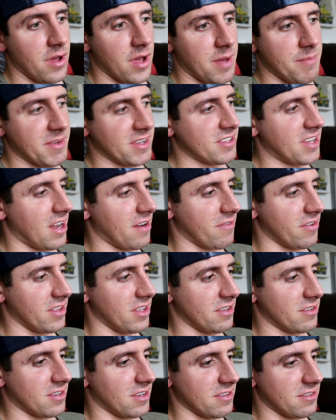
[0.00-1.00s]
I'm excited for
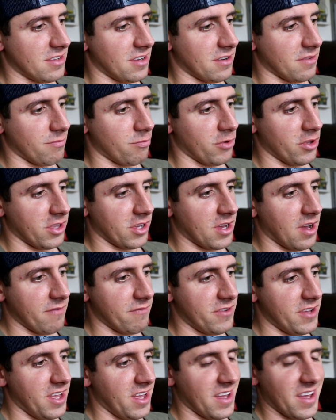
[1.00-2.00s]
these because they're really
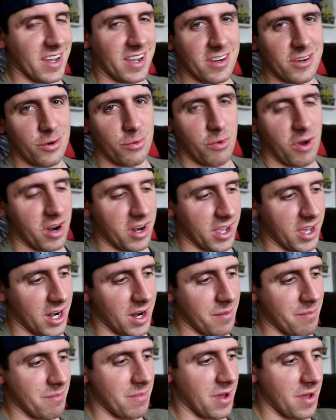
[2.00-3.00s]
comfy. I can do running in
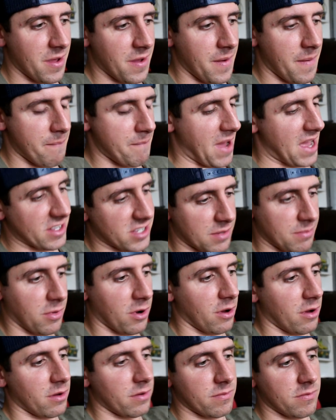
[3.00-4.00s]
them,
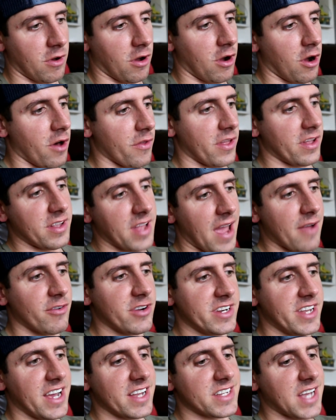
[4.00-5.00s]
basketball, all that
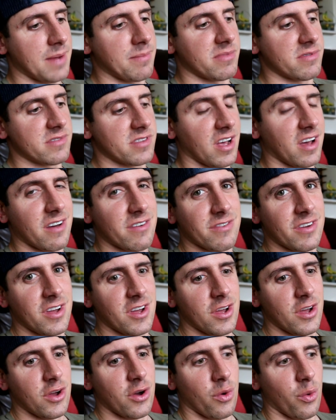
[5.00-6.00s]
everyday type of stuff
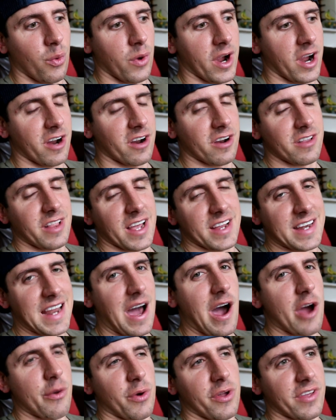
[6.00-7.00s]
where like
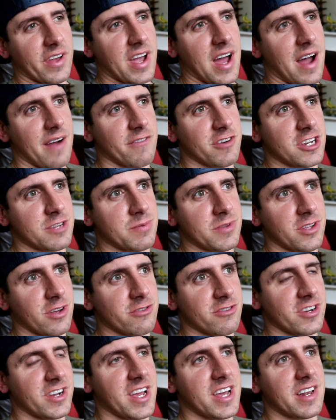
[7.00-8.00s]
now I'd wear the Converse, but
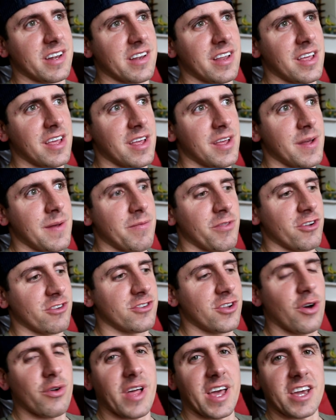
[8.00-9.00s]
those are getting, there's
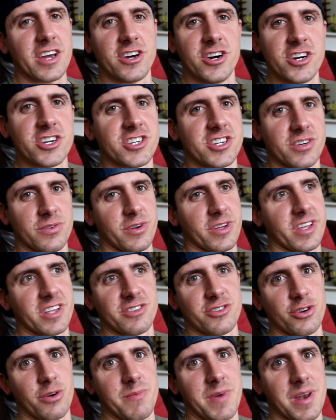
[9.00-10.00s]
no like cushion really
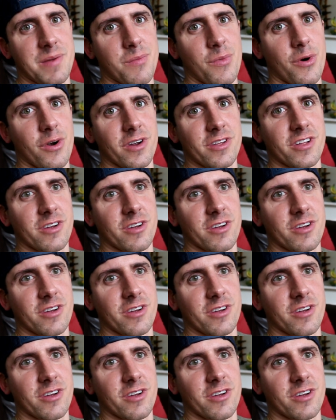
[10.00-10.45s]
to them anymore.